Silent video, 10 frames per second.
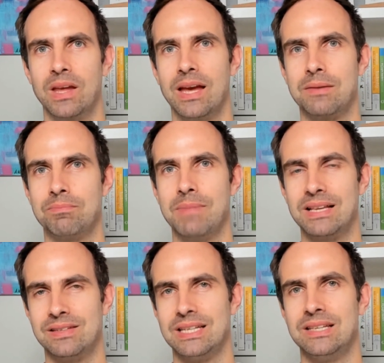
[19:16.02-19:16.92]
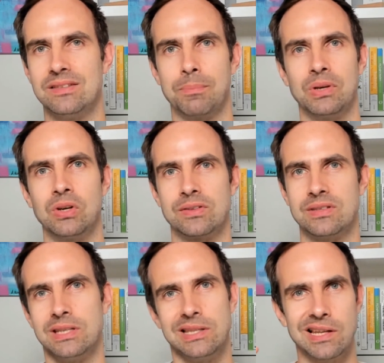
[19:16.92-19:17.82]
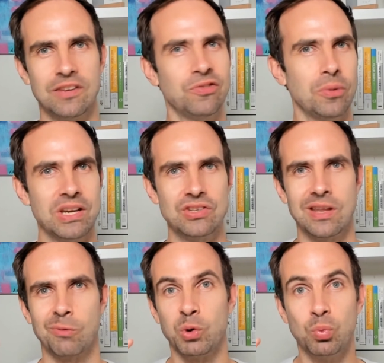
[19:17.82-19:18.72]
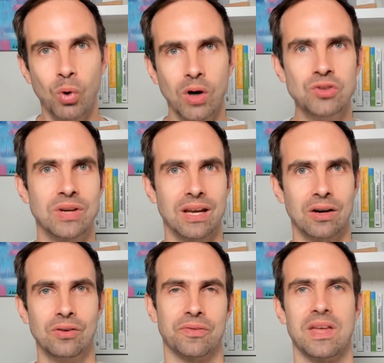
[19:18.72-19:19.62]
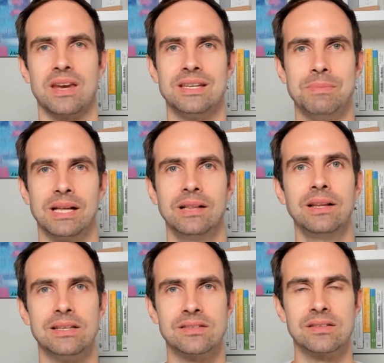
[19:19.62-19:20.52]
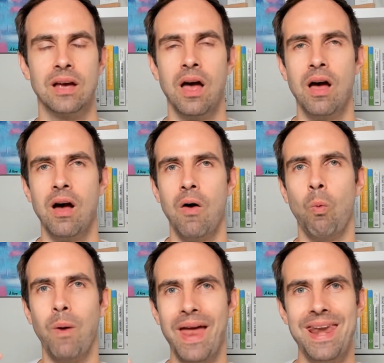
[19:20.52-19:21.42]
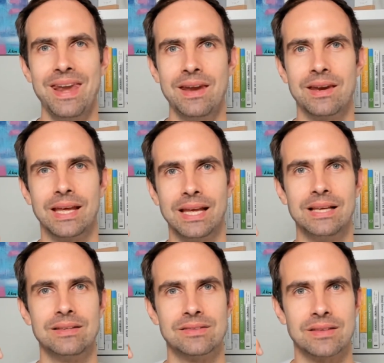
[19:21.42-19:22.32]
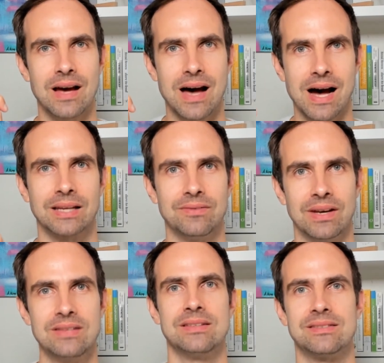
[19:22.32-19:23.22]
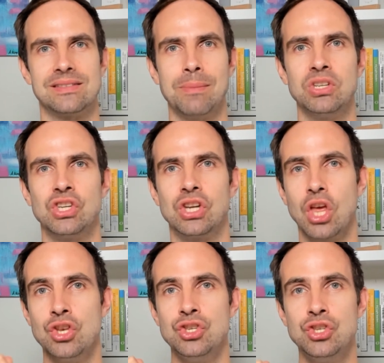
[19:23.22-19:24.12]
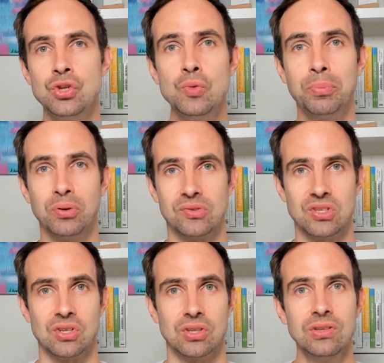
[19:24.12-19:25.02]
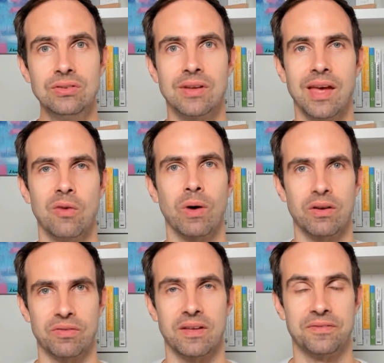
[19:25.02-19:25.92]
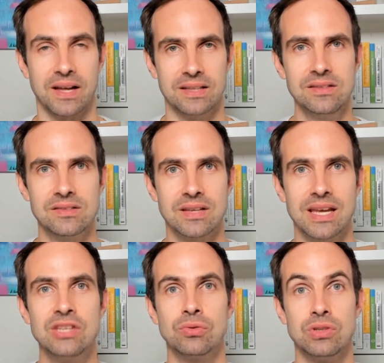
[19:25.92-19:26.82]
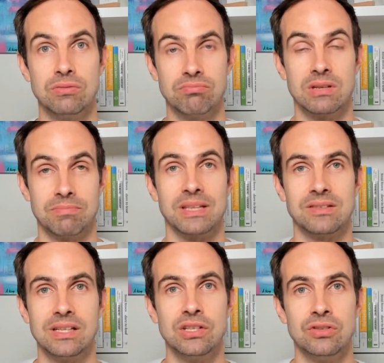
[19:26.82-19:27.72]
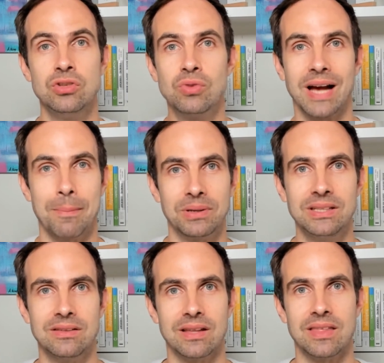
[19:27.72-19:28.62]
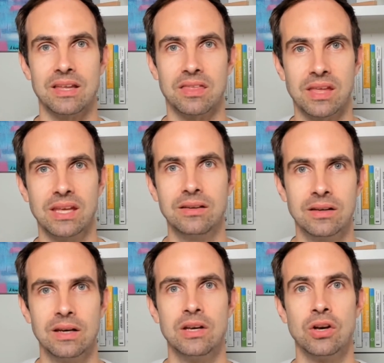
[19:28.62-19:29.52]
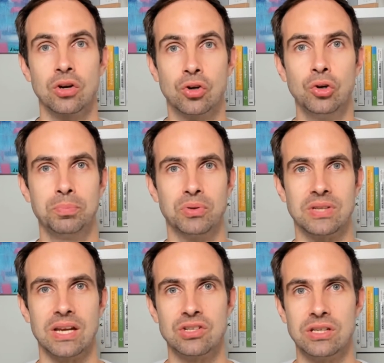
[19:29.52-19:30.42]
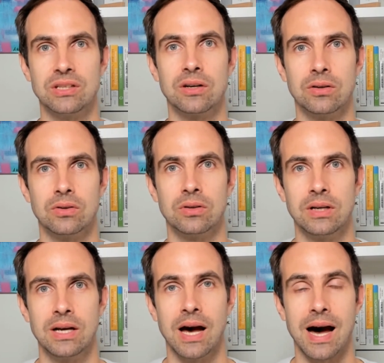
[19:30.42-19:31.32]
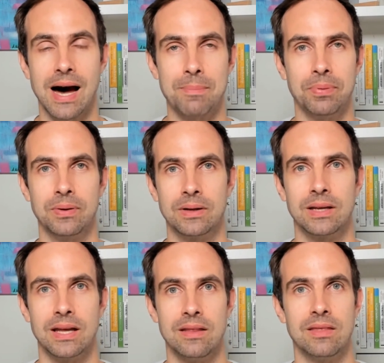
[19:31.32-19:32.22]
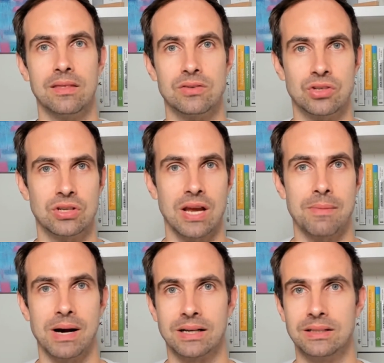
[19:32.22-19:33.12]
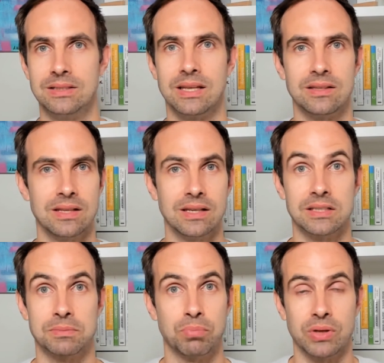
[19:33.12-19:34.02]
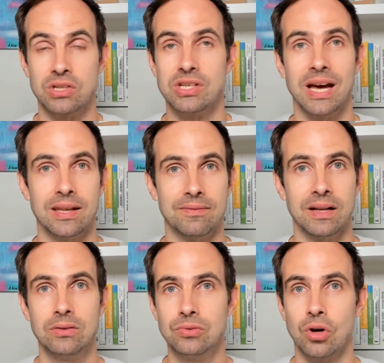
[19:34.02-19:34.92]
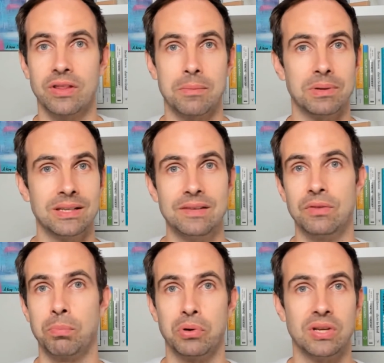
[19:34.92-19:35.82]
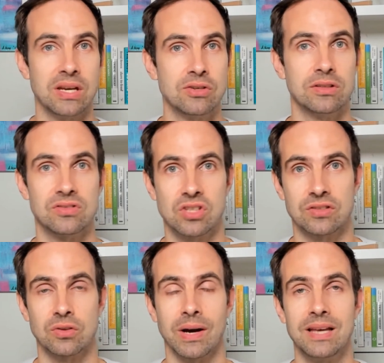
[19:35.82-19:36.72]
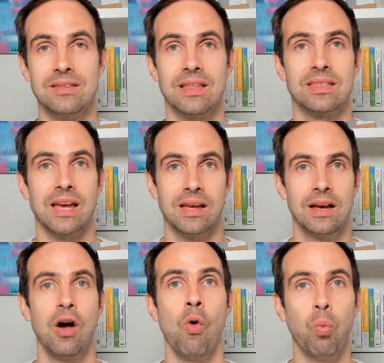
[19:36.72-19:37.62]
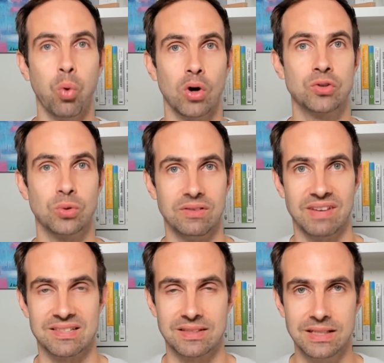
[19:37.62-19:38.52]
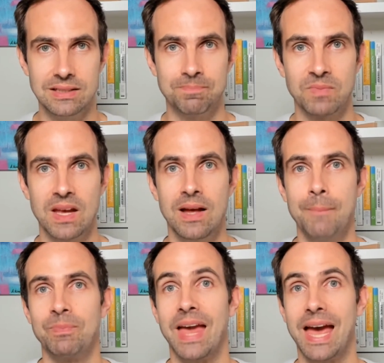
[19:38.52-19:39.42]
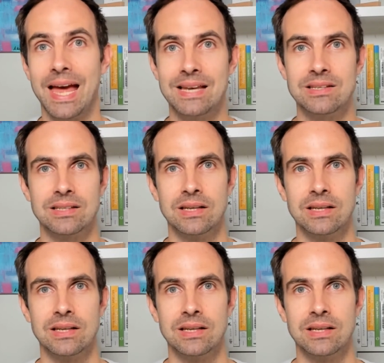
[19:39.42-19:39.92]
it makes it easier, because the information that we want to get out of that email is, when is Ark Invest establishing a new position in one of their funds into basically a new company that they think could potentially go up in the share market. They think it's potentially undervalued, or they believe the potential is just so high that they want to invest in it. And